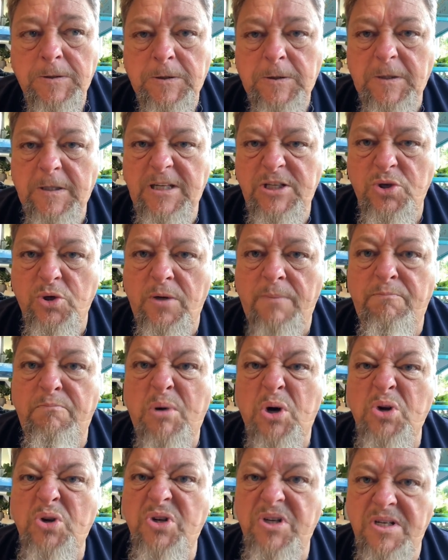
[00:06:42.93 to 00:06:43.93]
They're sort of
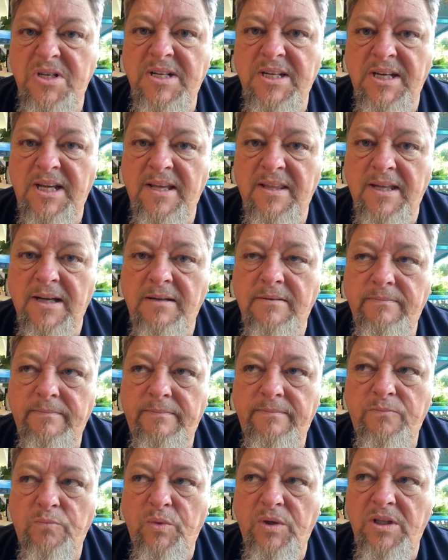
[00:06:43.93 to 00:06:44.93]
bonded together
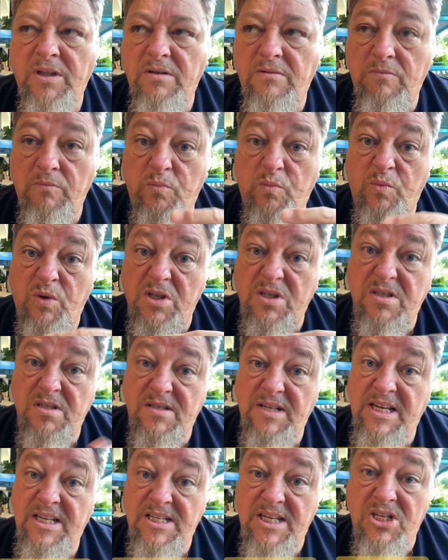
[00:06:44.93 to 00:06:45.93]
with what's
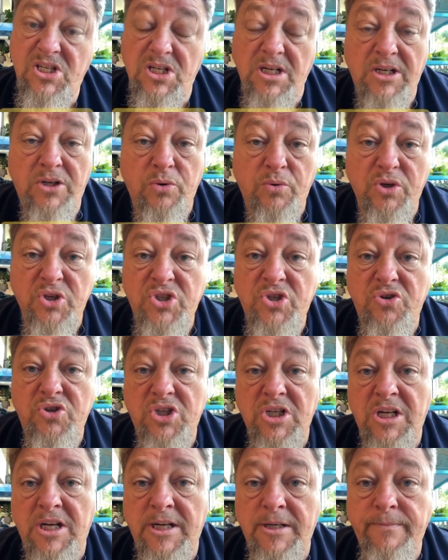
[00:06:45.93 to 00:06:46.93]
essentially called a
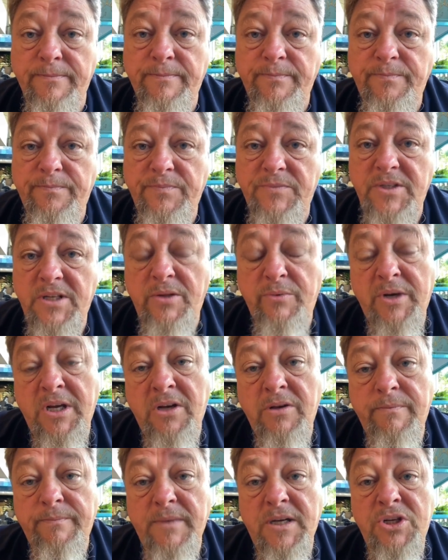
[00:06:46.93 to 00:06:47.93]
suture line. So there we
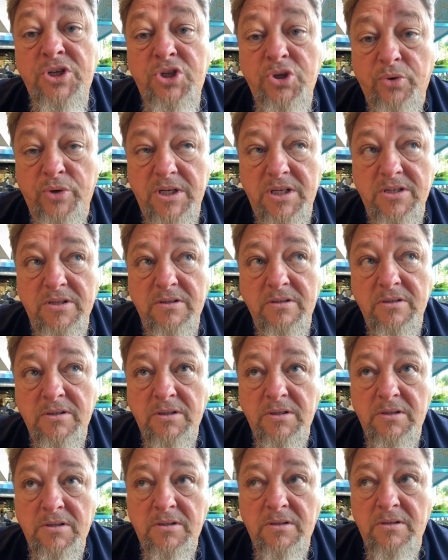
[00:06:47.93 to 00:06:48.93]
go. A joint
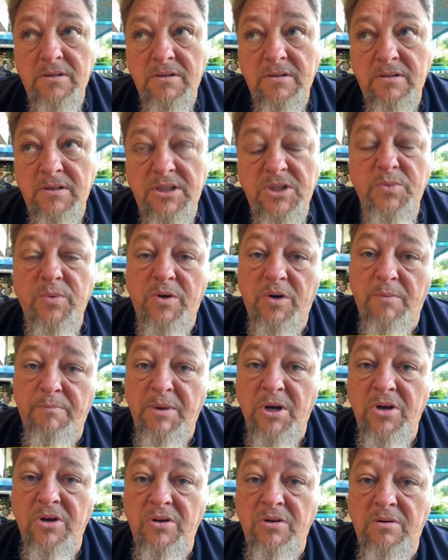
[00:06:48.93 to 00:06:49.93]
is where a
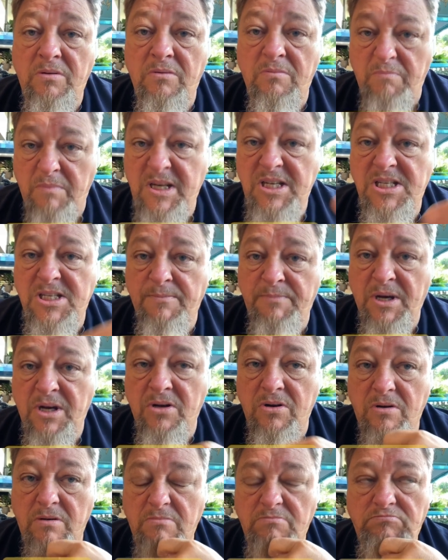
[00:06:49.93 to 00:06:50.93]
bone meets a
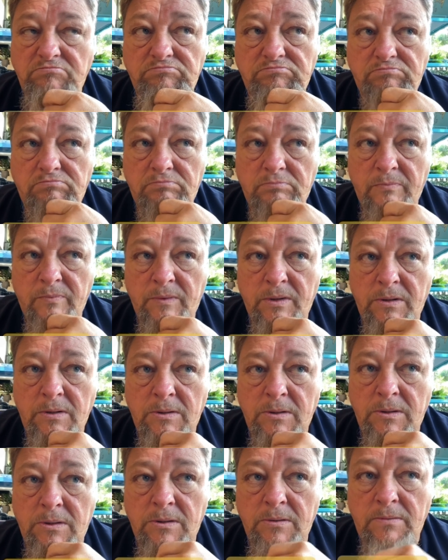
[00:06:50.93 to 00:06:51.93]
bone.
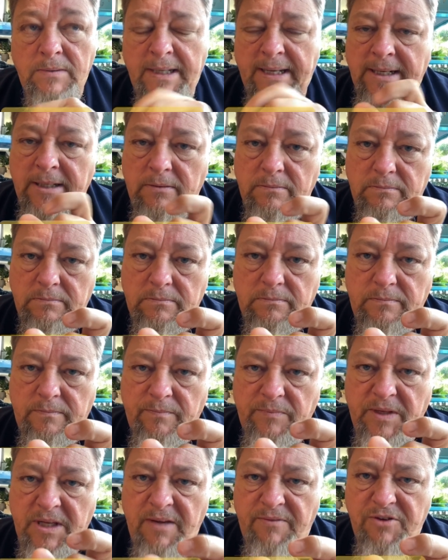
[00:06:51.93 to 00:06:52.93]
Now,
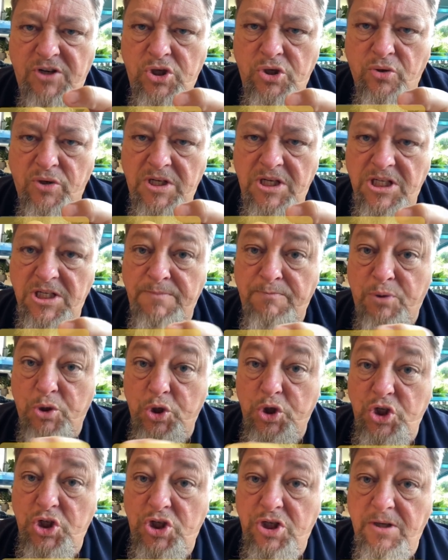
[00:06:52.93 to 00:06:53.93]
if a joint is
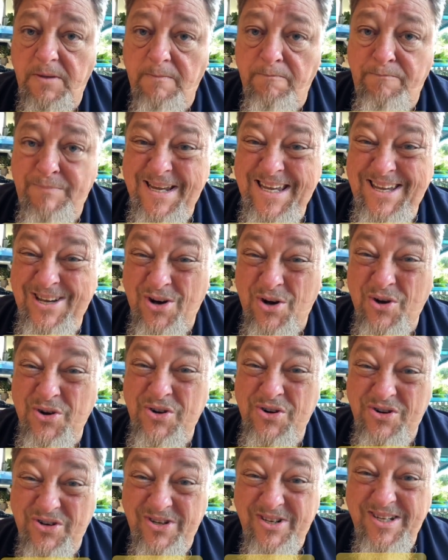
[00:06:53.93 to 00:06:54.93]
pushed
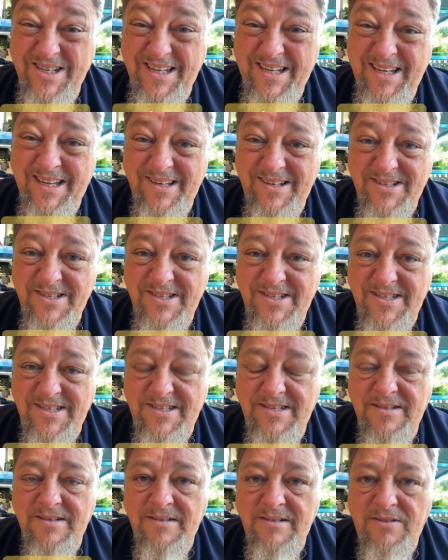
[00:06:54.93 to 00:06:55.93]
beyond
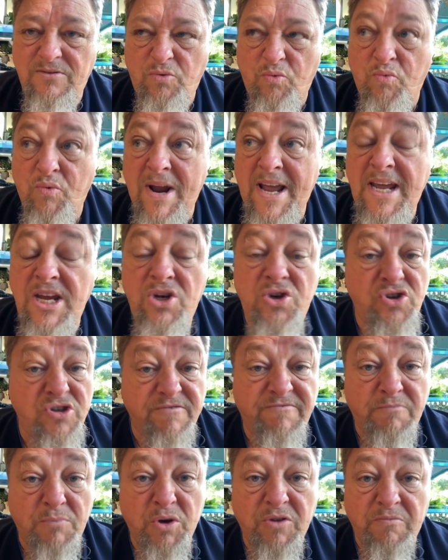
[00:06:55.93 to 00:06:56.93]
its range
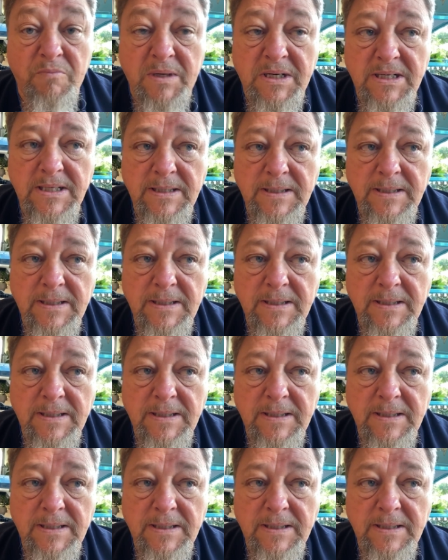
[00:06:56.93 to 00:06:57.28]
of movement,